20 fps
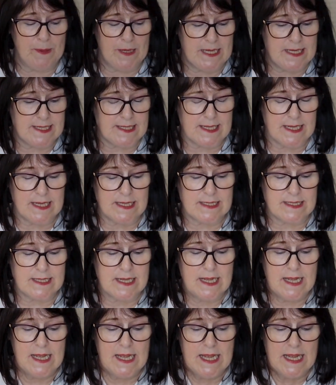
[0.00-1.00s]
pieces.
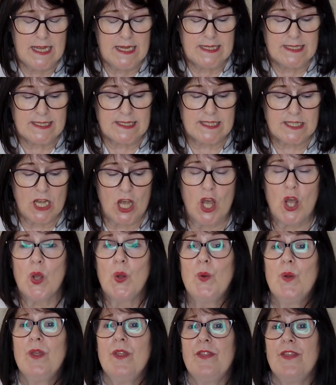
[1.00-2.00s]

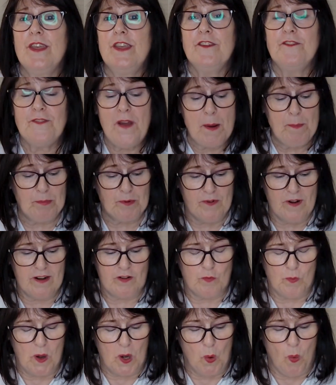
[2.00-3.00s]
So the fabric
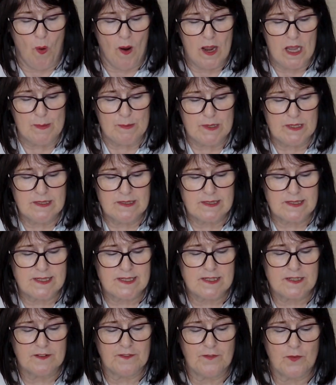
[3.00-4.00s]

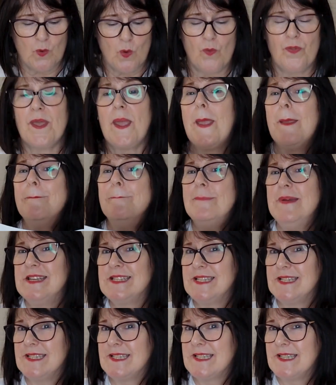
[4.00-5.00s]
requirements for the
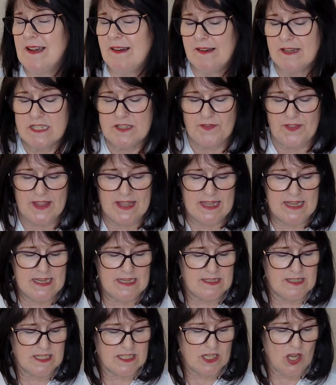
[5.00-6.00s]
Misses size for the
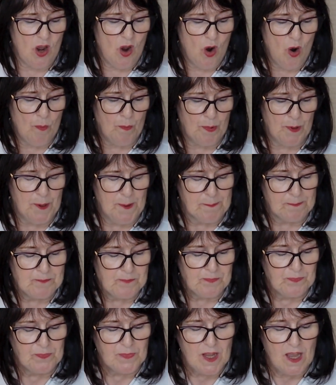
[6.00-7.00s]
Edie top
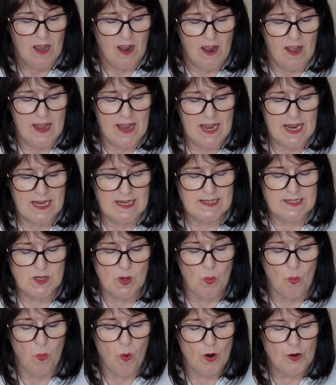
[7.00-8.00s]
is
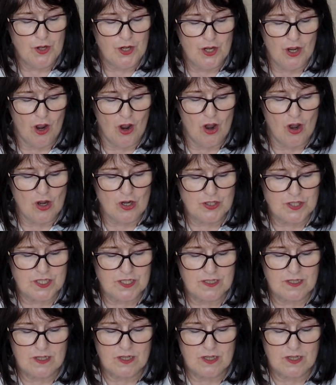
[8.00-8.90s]
1 yard